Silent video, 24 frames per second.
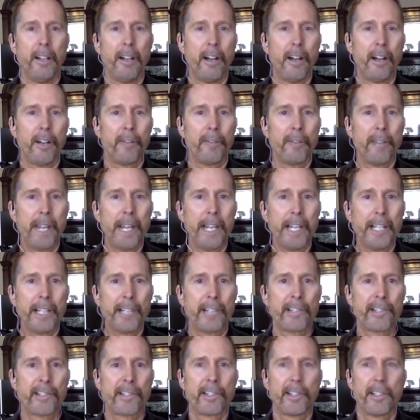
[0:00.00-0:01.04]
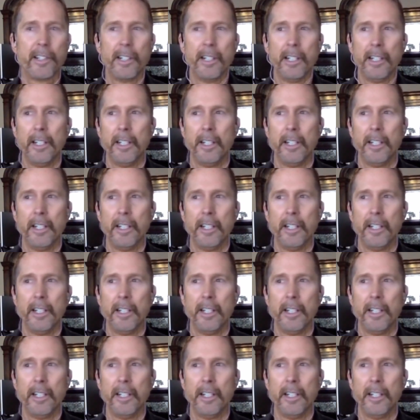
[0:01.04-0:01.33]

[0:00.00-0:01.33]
our ranks